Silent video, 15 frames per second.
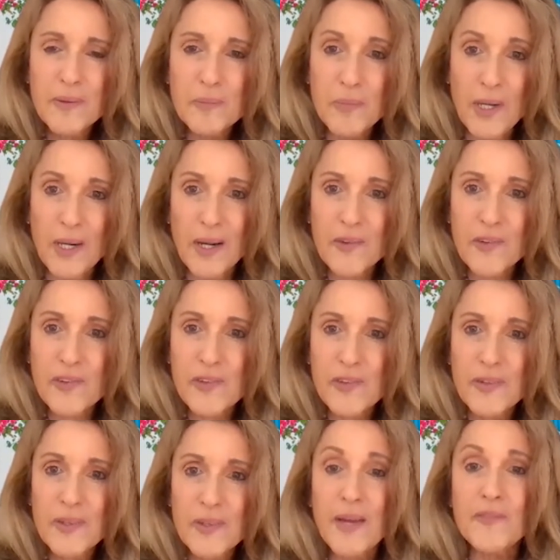
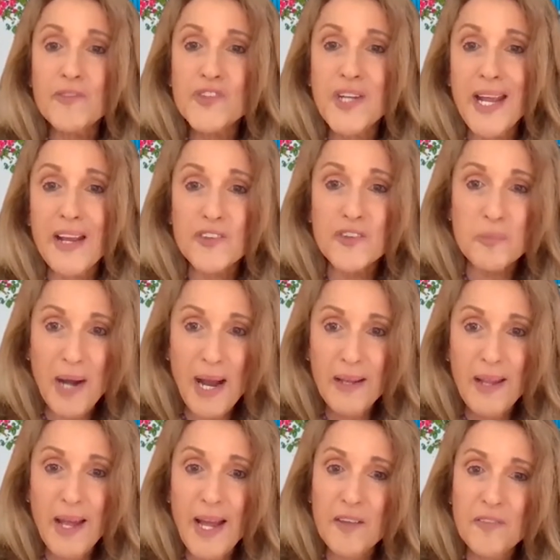books have changed my
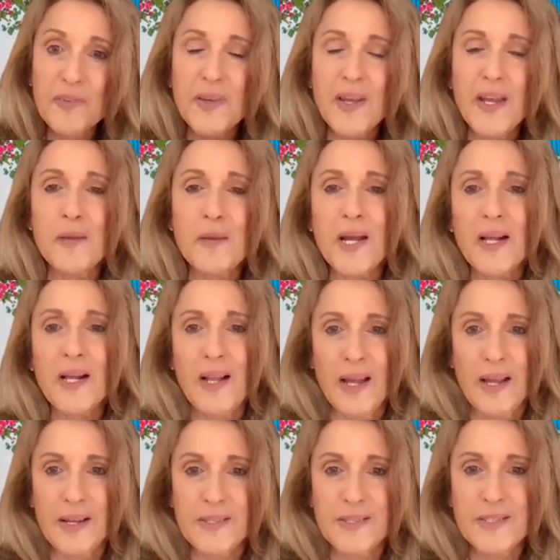life and my
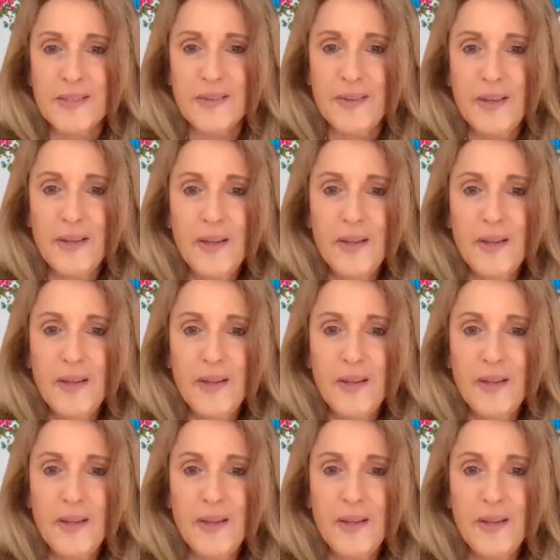clients.